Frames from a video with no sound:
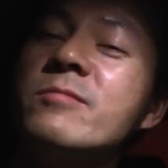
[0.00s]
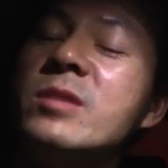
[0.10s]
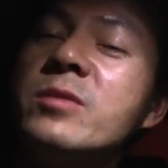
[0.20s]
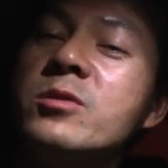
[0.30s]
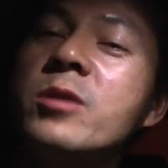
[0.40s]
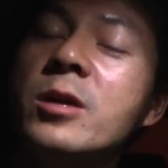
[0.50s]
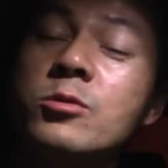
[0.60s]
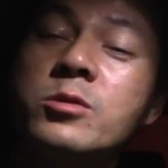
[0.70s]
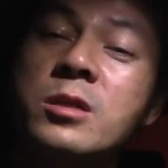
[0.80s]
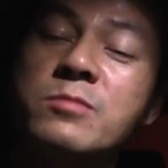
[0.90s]
Maybe you guys
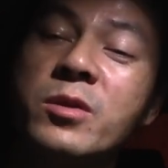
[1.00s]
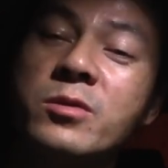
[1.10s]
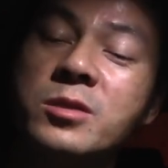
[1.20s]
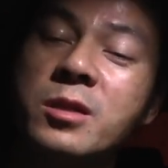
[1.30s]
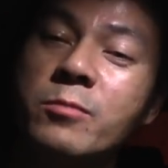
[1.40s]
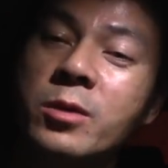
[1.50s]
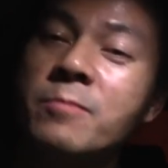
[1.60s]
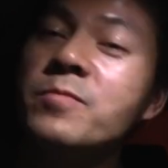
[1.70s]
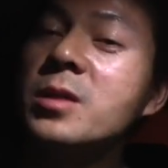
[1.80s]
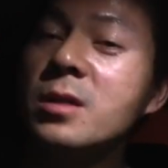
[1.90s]
also experience the same thing.
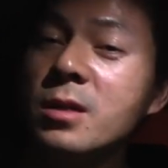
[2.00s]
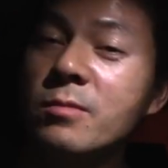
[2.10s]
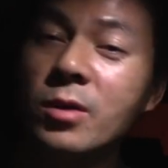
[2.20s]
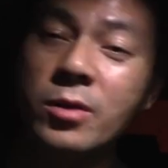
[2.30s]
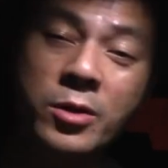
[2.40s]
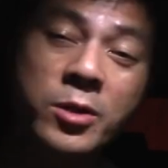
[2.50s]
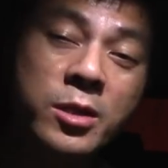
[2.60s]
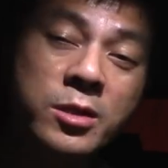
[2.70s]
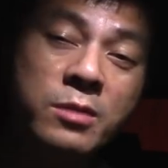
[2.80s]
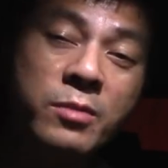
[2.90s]
But I think
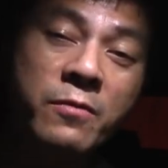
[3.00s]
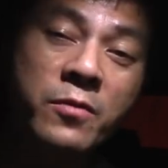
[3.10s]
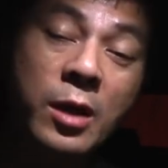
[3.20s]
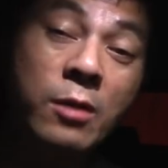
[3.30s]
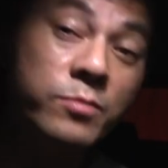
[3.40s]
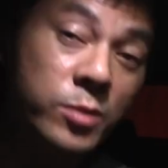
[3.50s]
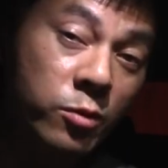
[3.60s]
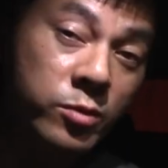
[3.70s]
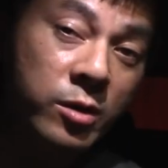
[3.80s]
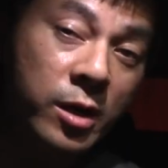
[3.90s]
that's going to be it for now.
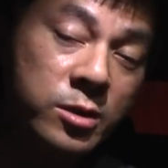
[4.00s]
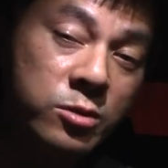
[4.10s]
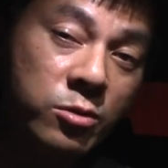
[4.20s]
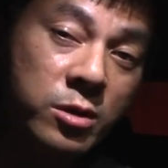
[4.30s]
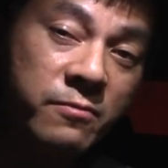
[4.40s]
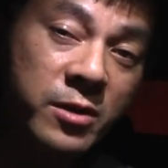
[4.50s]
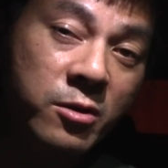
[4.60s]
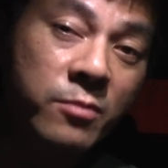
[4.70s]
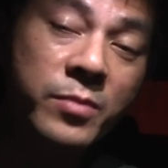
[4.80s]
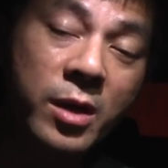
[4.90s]
Hope you guys enjoyed this
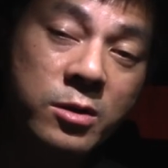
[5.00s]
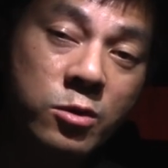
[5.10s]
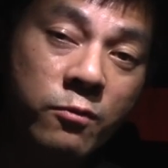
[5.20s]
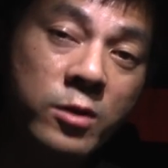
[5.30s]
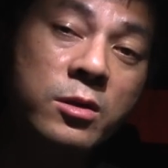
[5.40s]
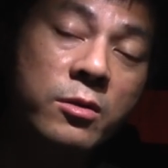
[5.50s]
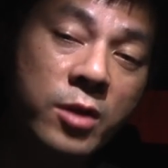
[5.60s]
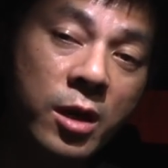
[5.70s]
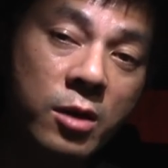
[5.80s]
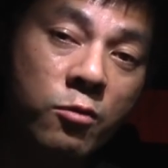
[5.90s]
video. As always,
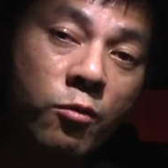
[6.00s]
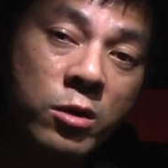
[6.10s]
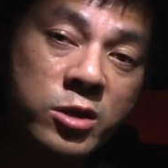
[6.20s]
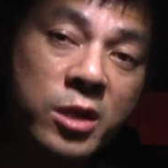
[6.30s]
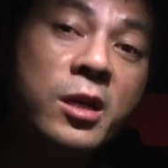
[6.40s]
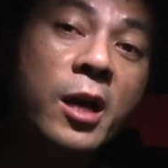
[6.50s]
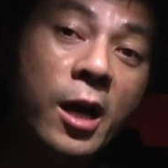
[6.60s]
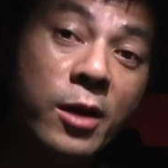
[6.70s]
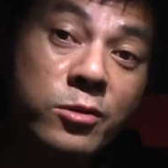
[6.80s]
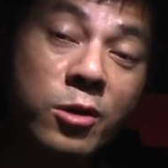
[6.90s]
thank you for watching
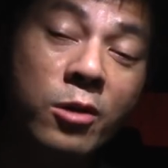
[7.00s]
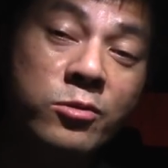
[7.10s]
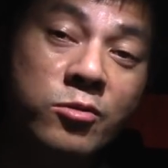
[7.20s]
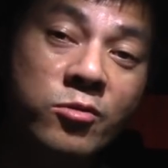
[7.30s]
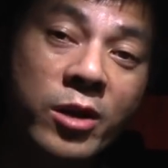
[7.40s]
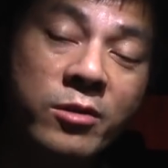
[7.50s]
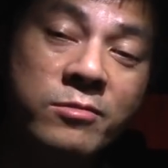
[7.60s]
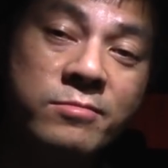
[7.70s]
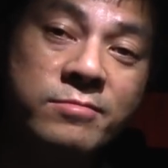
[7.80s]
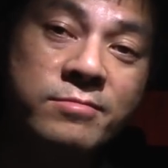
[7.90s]
and talk to you later.